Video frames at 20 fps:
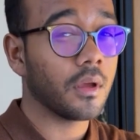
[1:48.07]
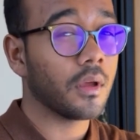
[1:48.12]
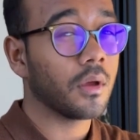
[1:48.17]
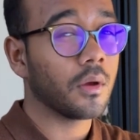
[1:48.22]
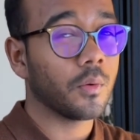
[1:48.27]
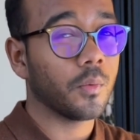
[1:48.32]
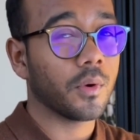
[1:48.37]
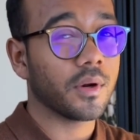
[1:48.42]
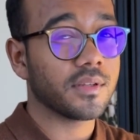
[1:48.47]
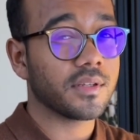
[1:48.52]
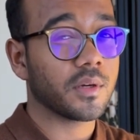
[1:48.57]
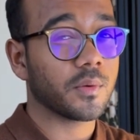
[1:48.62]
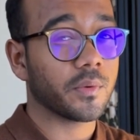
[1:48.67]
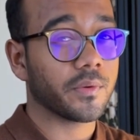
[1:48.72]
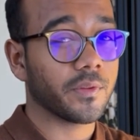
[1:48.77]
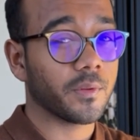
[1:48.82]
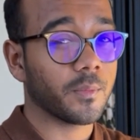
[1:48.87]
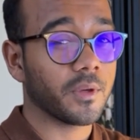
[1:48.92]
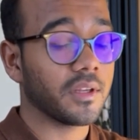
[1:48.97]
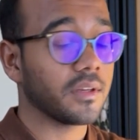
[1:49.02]
What does that
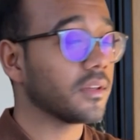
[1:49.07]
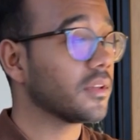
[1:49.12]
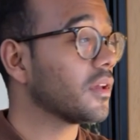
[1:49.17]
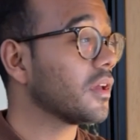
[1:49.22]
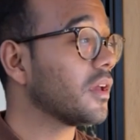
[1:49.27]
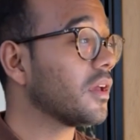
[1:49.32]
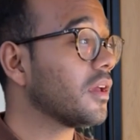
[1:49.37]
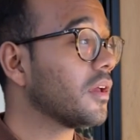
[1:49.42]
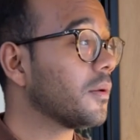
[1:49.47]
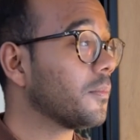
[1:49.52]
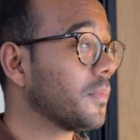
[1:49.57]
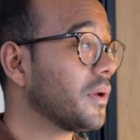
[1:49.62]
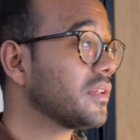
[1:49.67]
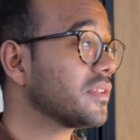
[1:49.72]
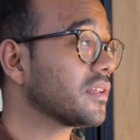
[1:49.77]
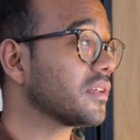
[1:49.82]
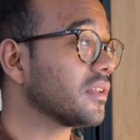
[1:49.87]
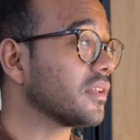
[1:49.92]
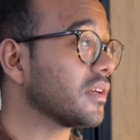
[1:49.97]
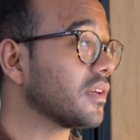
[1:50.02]
really mean?
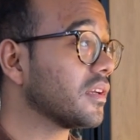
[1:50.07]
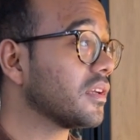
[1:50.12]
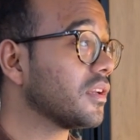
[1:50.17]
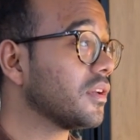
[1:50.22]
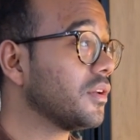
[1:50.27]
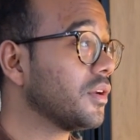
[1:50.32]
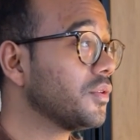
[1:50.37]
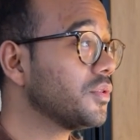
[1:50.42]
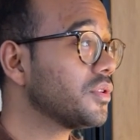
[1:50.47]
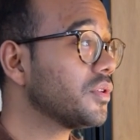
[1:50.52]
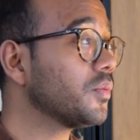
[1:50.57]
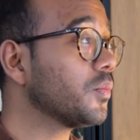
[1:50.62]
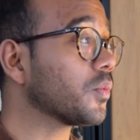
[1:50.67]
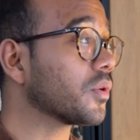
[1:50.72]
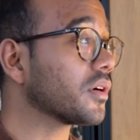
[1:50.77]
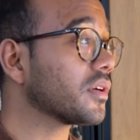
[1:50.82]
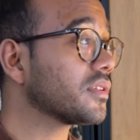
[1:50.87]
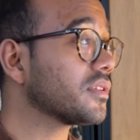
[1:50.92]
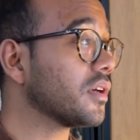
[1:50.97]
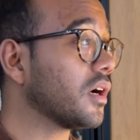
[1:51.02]
Basically, Notion
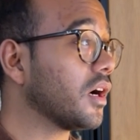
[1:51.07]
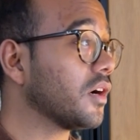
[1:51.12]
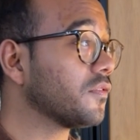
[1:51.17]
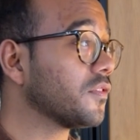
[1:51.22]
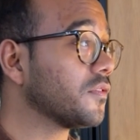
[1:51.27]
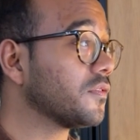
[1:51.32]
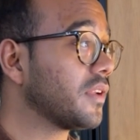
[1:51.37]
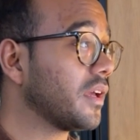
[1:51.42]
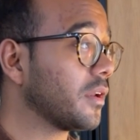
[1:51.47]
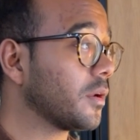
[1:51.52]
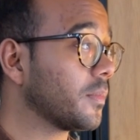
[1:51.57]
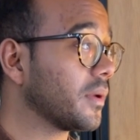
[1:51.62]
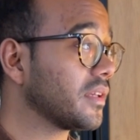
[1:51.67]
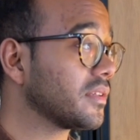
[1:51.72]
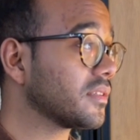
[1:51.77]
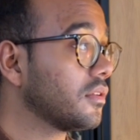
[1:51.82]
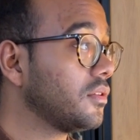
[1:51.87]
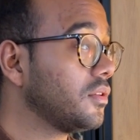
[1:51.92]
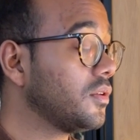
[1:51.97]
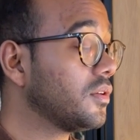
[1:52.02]
works off of
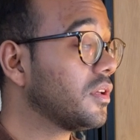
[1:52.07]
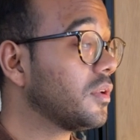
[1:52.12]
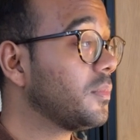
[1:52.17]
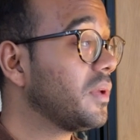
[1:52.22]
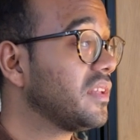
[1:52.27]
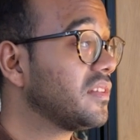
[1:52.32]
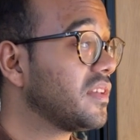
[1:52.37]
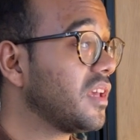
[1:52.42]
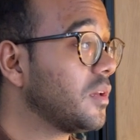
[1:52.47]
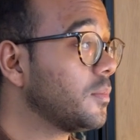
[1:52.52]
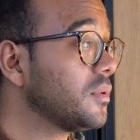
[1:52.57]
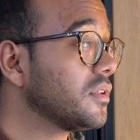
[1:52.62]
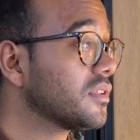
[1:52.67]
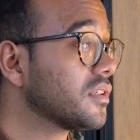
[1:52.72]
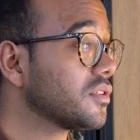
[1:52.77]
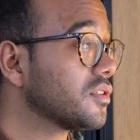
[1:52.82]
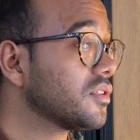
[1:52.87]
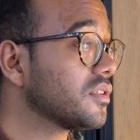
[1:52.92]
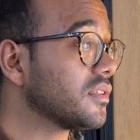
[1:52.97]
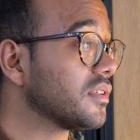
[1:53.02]
databases. You can make tables
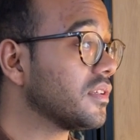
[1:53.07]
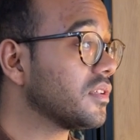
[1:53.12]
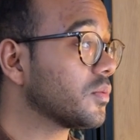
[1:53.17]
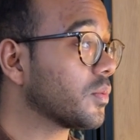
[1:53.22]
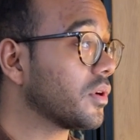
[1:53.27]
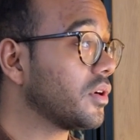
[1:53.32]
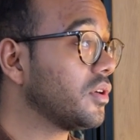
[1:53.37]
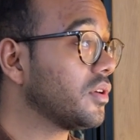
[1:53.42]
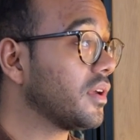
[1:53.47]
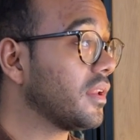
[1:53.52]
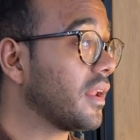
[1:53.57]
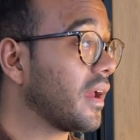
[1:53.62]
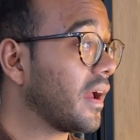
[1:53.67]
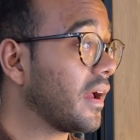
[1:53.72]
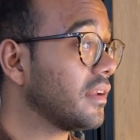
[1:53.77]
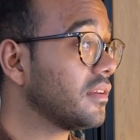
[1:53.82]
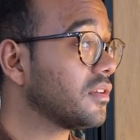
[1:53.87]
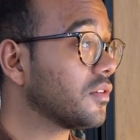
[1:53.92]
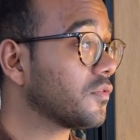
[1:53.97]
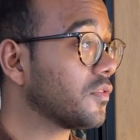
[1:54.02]
such as these where you can
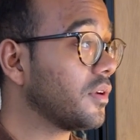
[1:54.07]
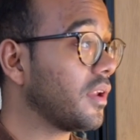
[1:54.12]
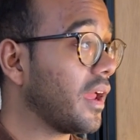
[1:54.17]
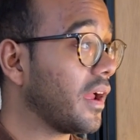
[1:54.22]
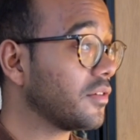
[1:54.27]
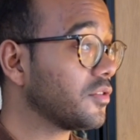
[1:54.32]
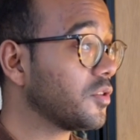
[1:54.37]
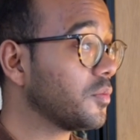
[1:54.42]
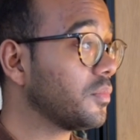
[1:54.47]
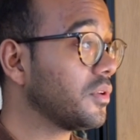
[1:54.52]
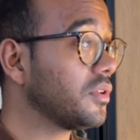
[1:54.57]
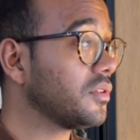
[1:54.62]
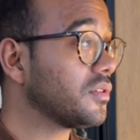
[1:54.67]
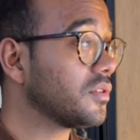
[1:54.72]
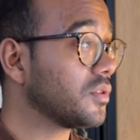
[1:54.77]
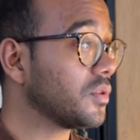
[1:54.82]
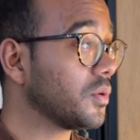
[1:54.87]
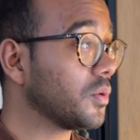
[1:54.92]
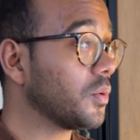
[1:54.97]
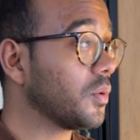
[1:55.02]
add different attributes
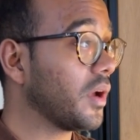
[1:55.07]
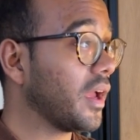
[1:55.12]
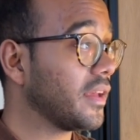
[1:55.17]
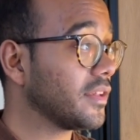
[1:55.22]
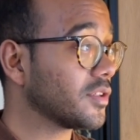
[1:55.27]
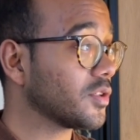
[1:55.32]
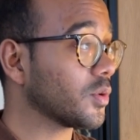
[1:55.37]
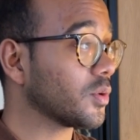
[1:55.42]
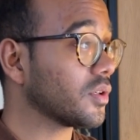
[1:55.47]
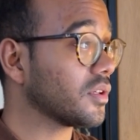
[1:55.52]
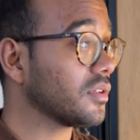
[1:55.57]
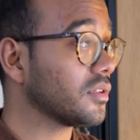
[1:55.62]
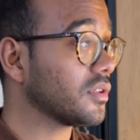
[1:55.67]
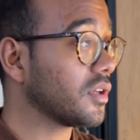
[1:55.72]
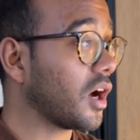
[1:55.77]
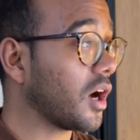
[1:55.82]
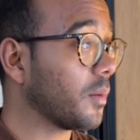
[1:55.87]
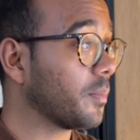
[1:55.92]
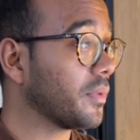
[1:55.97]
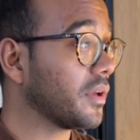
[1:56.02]
to a certain
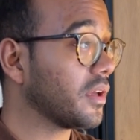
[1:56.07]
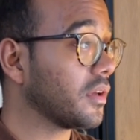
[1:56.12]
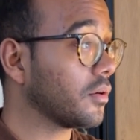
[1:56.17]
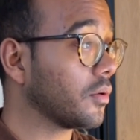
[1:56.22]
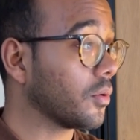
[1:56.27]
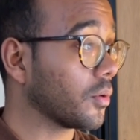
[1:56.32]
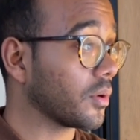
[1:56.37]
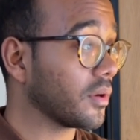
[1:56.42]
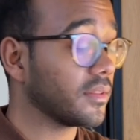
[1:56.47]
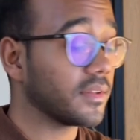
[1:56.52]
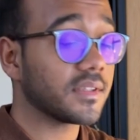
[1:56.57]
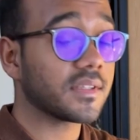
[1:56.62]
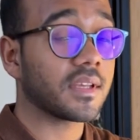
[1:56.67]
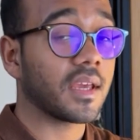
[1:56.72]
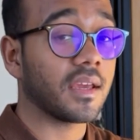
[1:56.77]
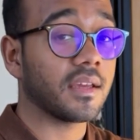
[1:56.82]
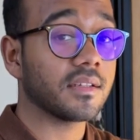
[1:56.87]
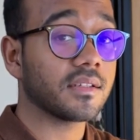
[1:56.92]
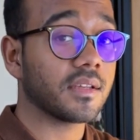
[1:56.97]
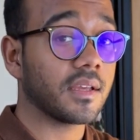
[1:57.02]
topic, or in this
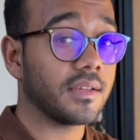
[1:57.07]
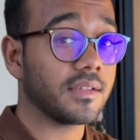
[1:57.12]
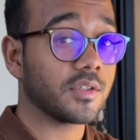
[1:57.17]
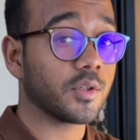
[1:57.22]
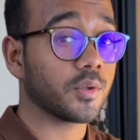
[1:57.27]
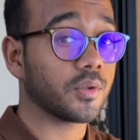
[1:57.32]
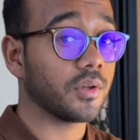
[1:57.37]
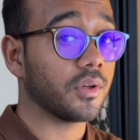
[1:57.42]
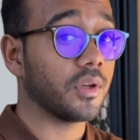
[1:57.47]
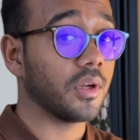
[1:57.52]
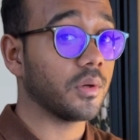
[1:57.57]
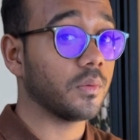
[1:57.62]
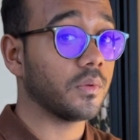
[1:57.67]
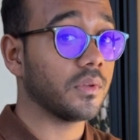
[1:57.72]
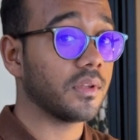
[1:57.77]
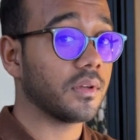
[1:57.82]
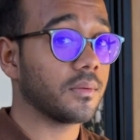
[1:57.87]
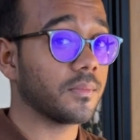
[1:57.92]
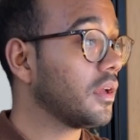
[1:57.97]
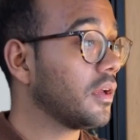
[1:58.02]
case, a certain
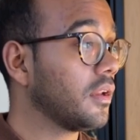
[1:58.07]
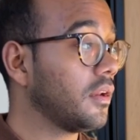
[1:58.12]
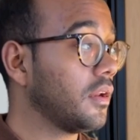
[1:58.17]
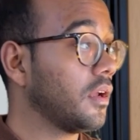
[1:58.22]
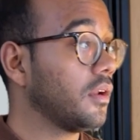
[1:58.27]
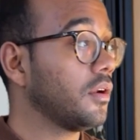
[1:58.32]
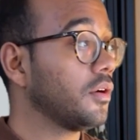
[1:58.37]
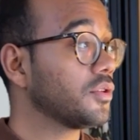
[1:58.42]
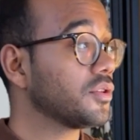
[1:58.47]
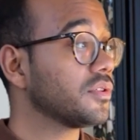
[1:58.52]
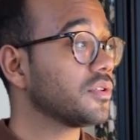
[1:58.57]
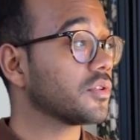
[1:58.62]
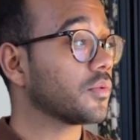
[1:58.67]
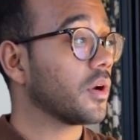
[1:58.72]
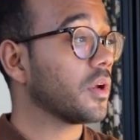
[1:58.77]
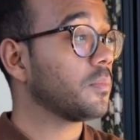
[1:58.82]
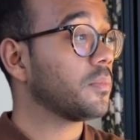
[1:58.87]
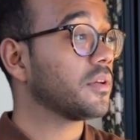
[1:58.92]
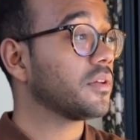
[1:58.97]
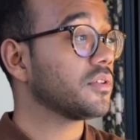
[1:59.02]
note. Now Notion's
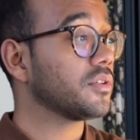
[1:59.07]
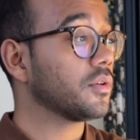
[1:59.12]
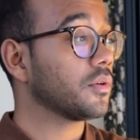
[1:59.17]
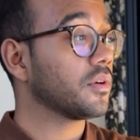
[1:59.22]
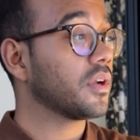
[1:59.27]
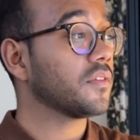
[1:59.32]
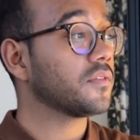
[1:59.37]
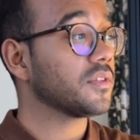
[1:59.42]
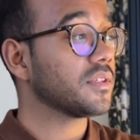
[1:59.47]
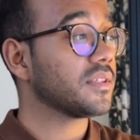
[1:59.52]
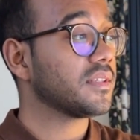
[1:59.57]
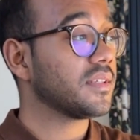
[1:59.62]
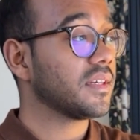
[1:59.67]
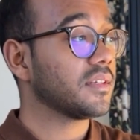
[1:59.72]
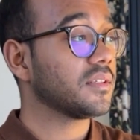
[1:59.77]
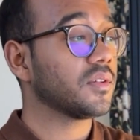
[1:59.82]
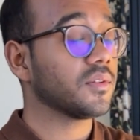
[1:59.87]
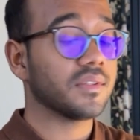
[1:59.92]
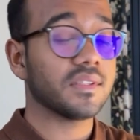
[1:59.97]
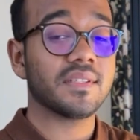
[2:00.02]
great because you don't have to stick
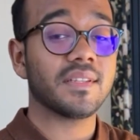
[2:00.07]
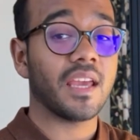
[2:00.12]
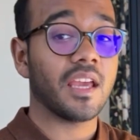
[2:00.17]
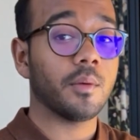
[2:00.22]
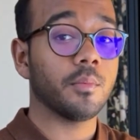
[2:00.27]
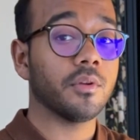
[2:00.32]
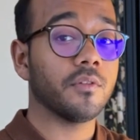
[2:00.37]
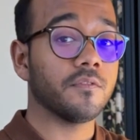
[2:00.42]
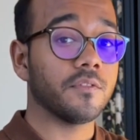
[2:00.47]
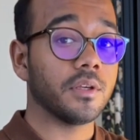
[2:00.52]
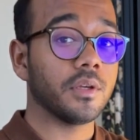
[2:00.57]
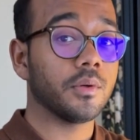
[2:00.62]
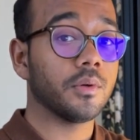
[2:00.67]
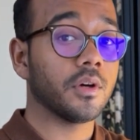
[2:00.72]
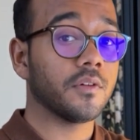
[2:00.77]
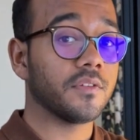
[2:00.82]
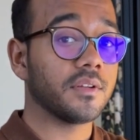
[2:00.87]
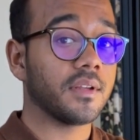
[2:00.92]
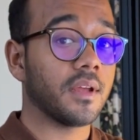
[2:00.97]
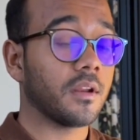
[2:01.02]
to this table view
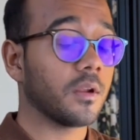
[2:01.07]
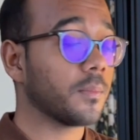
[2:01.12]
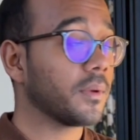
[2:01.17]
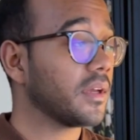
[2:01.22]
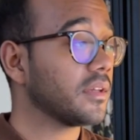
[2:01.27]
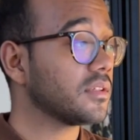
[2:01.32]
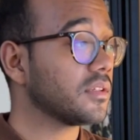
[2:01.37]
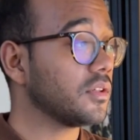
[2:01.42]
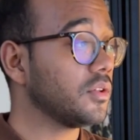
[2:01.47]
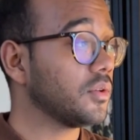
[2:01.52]
of a database.